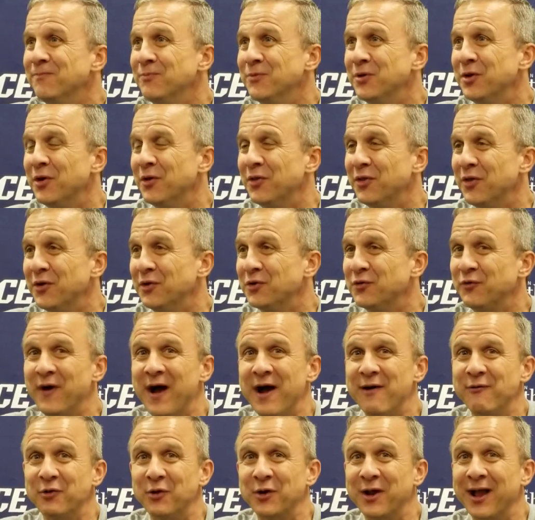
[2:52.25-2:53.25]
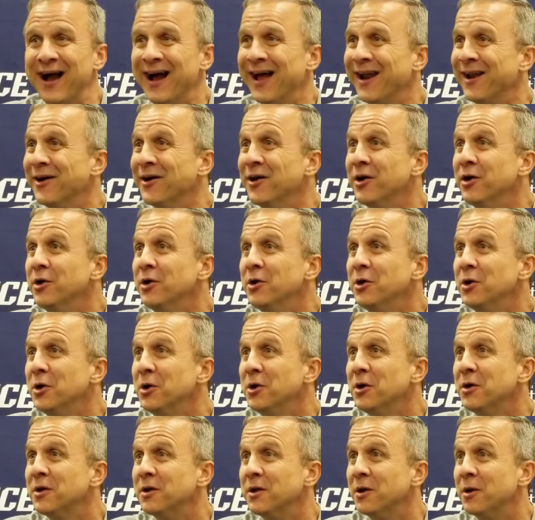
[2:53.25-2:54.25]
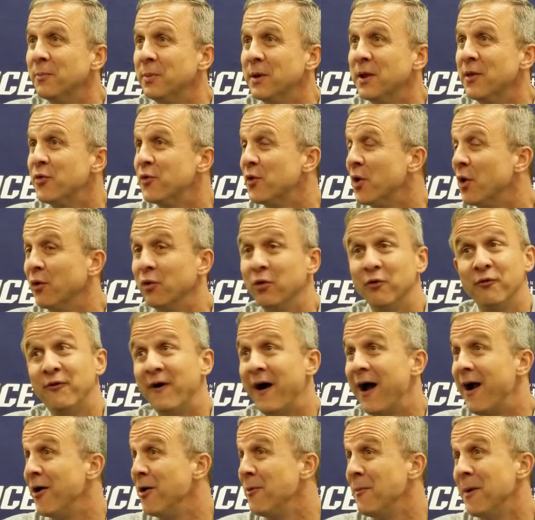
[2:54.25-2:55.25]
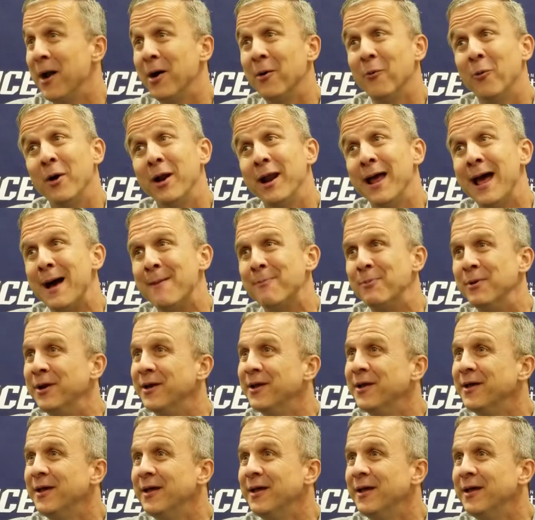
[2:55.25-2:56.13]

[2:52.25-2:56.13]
You know, those five were kind of, you know, being thrown to the fire no matter what happened.